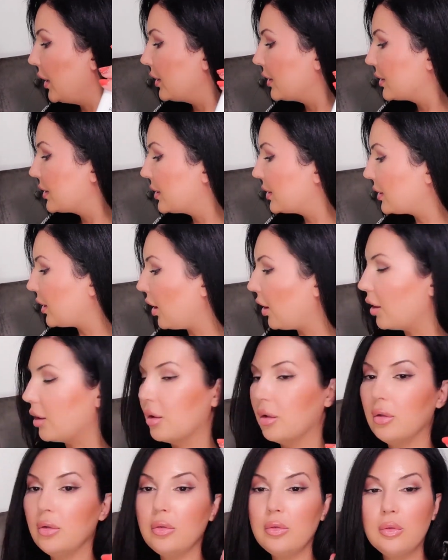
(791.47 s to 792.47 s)

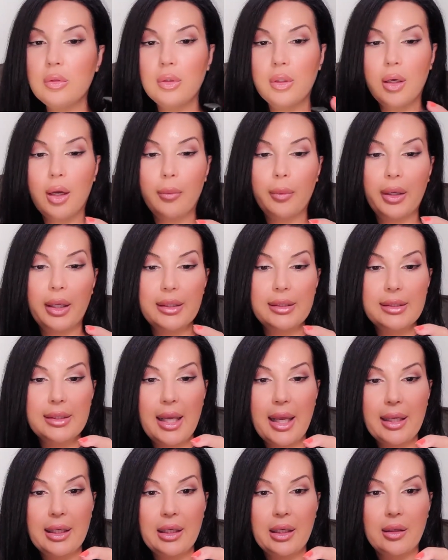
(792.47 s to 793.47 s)
So I'm gonna
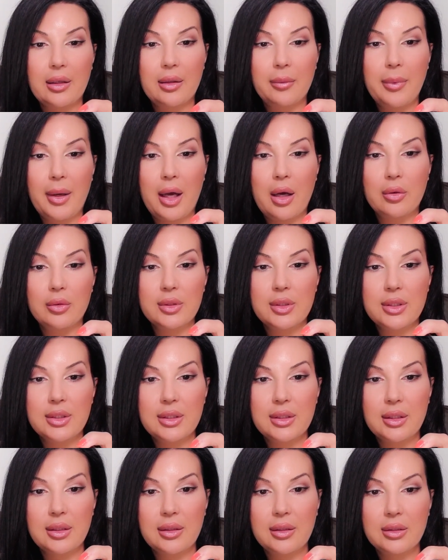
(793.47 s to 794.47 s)
take about
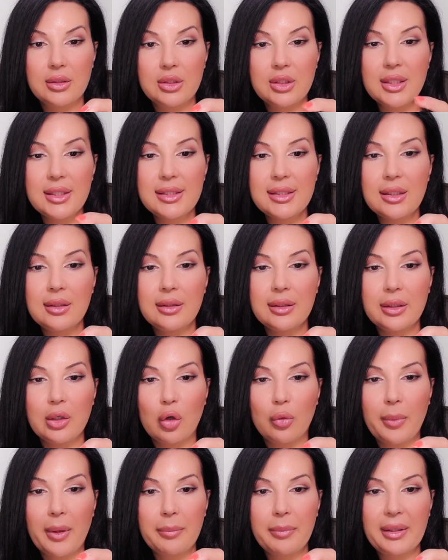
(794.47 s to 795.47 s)
just a
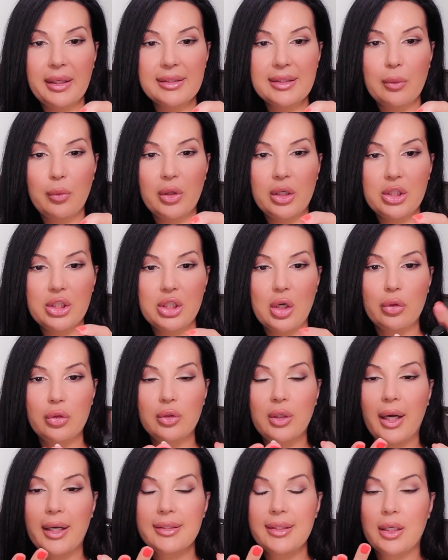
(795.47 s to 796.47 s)
little bit because I want to show
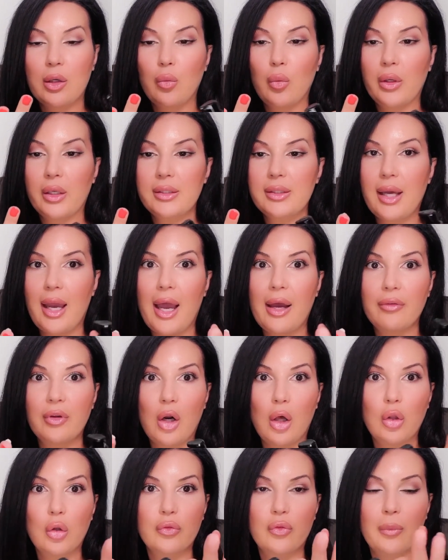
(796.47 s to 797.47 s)
you guys. I don't want it to have
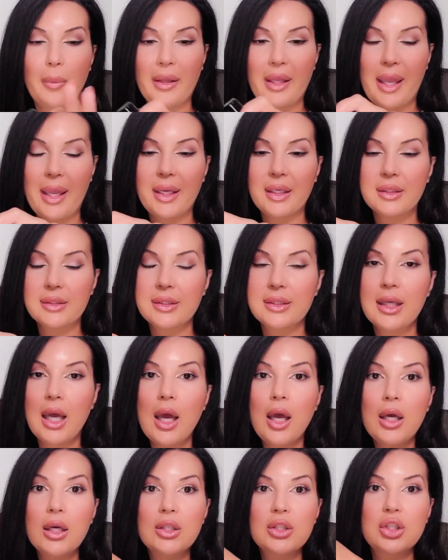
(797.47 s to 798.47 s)
it all over my hands.
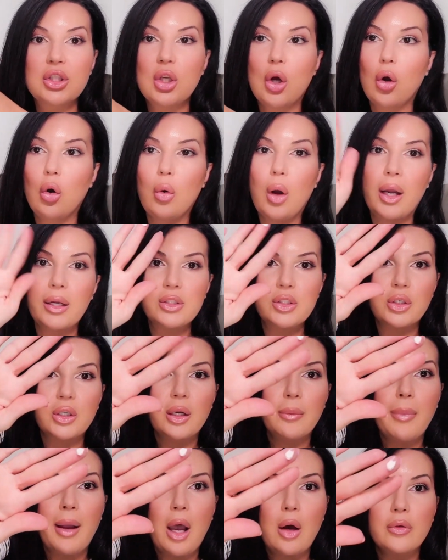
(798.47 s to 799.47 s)
So I took
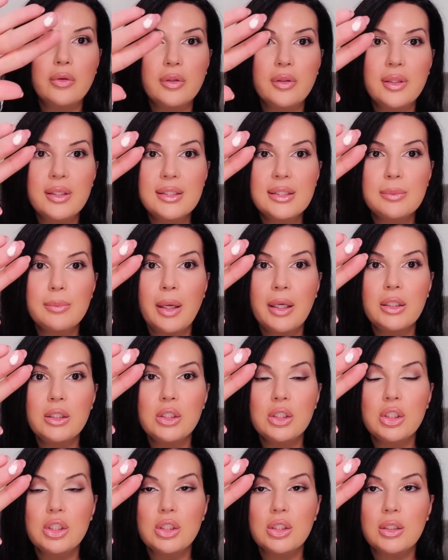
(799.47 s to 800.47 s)
about this
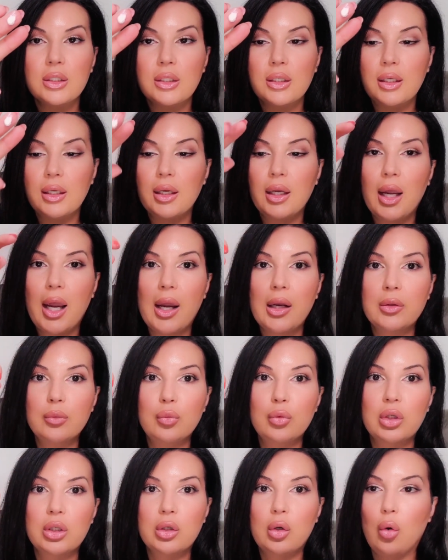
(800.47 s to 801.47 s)
much,
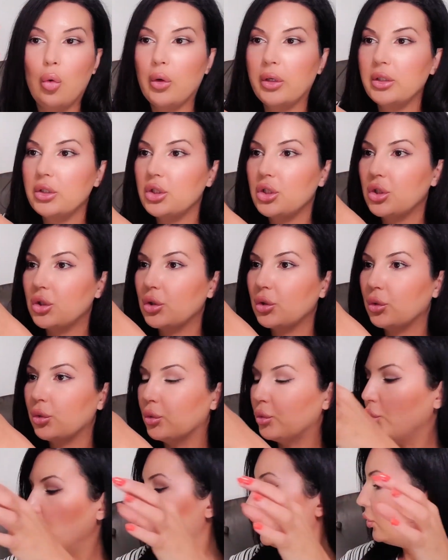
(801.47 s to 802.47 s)
and we're going
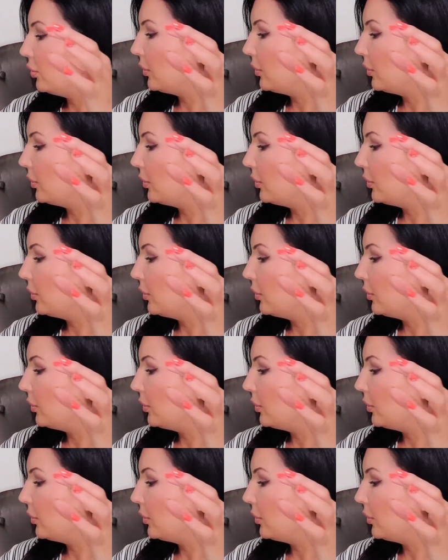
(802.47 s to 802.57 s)
to,